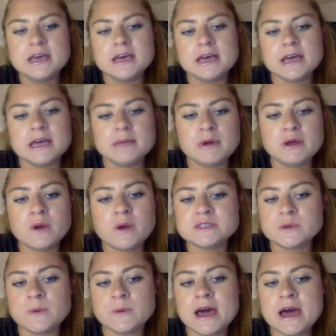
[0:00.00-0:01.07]
I'd
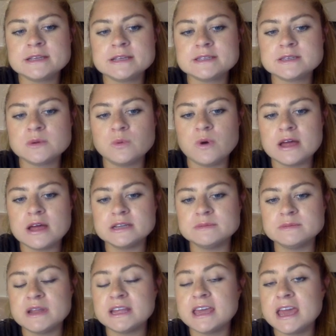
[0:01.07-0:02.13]
also ask what
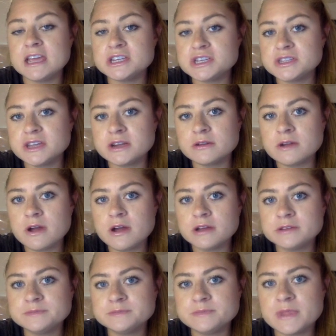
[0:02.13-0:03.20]
medication they're
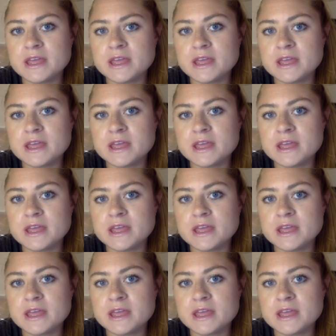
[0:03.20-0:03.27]
on